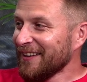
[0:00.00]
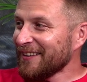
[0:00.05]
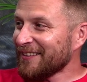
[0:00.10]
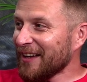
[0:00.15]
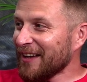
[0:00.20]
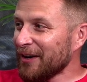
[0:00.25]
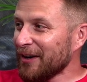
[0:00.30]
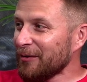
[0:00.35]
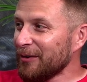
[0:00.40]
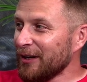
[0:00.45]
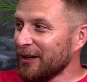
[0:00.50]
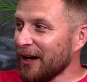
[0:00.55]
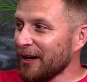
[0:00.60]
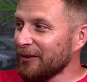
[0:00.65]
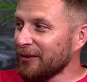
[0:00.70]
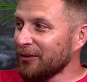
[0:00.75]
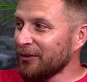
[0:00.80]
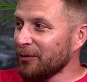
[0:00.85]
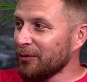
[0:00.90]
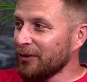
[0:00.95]
that's kind of what you got
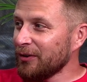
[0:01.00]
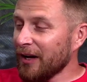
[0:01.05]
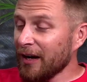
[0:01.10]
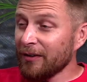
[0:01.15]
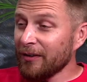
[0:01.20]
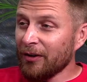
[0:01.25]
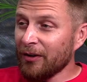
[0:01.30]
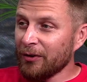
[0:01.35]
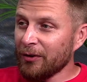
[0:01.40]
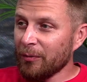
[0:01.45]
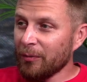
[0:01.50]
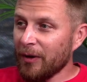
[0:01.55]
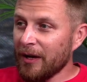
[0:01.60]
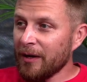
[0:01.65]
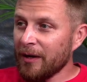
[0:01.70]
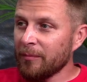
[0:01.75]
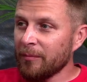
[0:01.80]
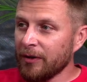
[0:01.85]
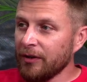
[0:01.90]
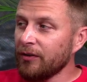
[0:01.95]
to do. You got to know your
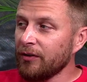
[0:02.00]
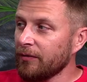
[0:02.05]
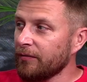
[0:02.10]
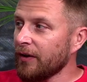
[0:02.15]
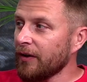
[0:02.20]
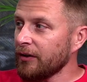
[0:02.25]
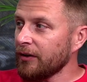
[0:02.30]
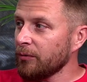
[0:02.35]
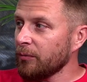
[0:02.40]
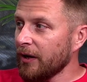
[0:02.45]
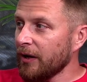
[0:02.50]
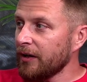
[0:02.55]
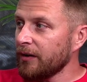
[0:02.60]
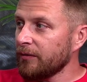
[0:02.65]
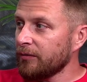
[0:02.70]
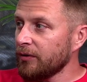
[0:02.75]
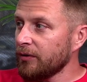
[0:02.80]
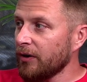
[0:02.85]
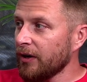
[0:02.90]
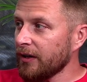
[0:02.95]
way in, but you can find your way in
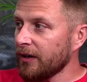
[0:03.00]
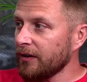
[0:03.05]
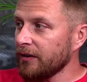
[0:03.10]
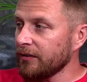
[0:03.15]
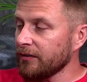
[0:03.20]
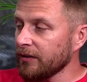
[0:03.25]
if you know how to get